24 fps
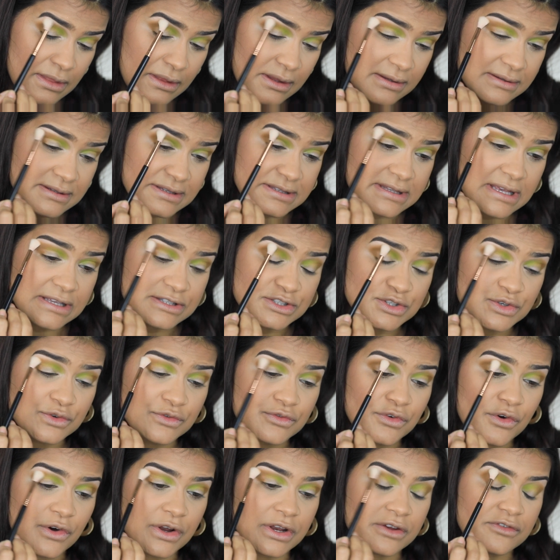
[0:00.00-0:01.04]
This is a
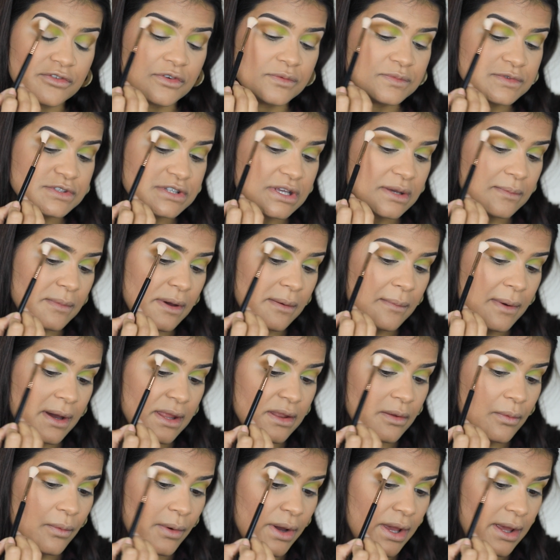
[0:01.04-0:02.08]
240 from Sigma, by
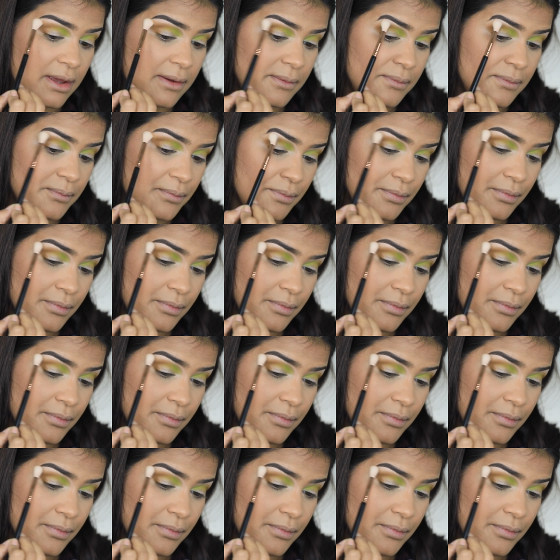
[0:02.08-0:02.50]
the way.